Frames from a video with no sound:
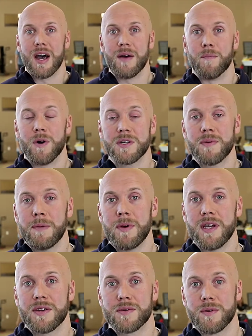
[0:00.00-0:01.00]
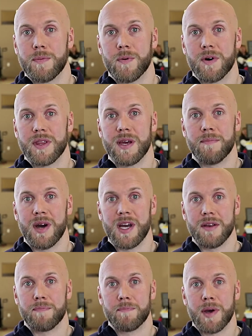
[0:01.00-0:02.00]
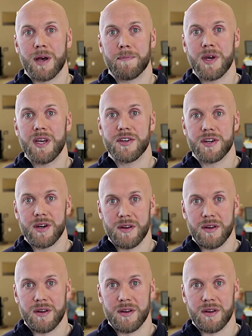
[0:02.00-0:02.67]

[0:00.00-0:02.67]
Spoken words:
Most of my patients will report that my palpation